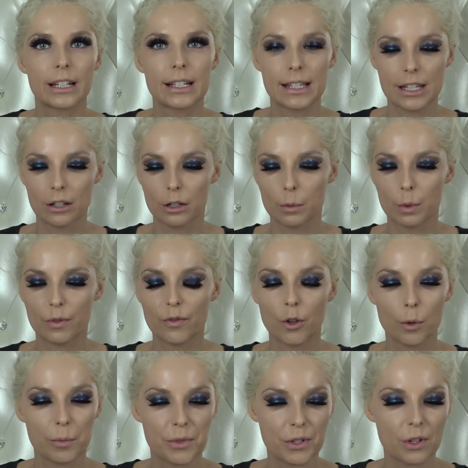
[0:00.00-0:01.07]
concealer
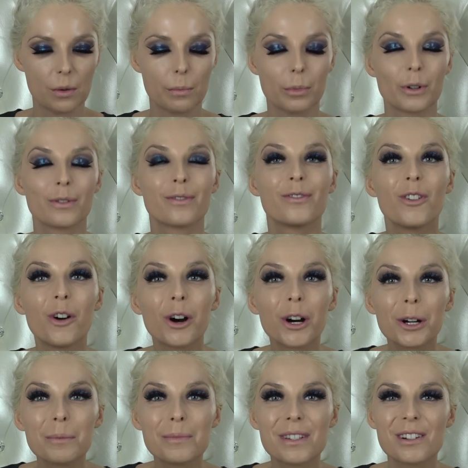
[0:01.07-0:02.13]
performs
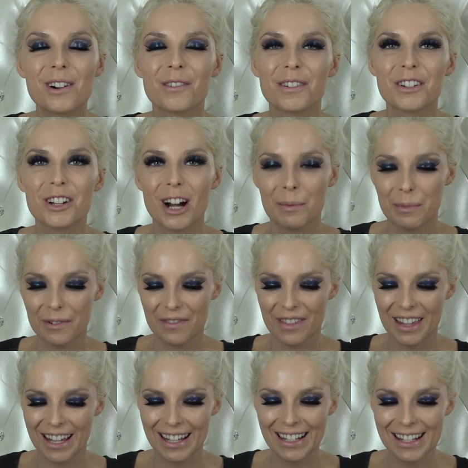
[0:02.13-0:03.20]
over top of
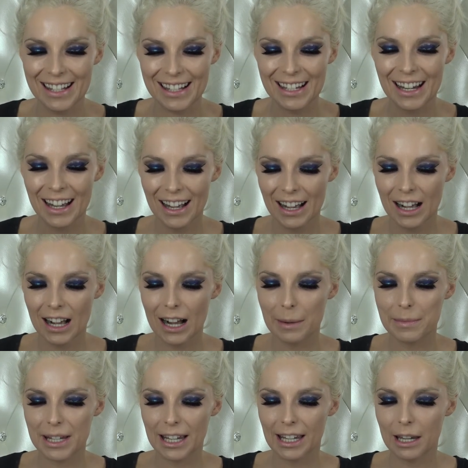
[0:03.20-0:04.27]
this.
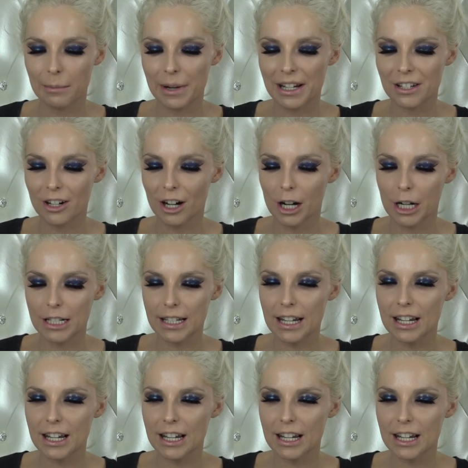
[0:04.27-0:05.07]
I'm taking my Tarte